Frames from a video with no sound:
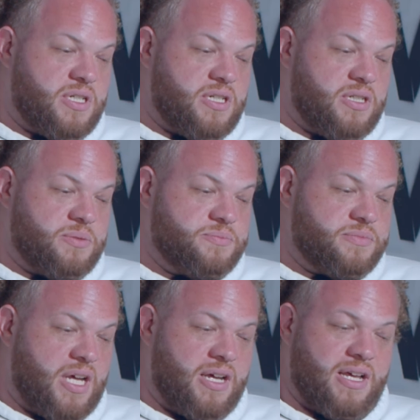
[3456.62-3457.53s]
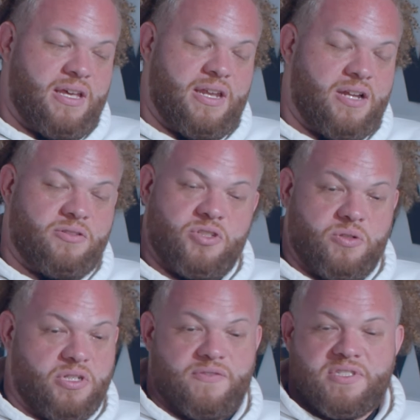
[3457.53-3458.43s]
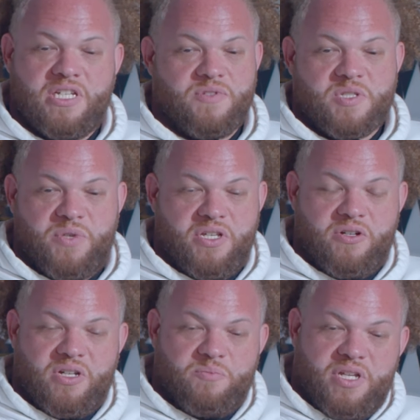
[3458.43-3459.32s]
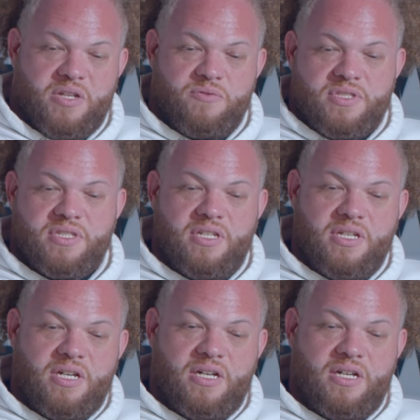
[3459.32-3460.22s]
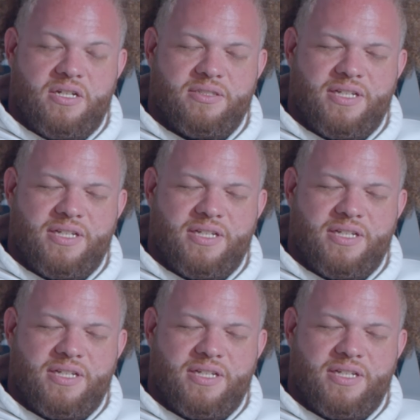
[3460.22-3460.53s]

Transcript: um, I, and I don't know enough to even speak on it, but it was the uh,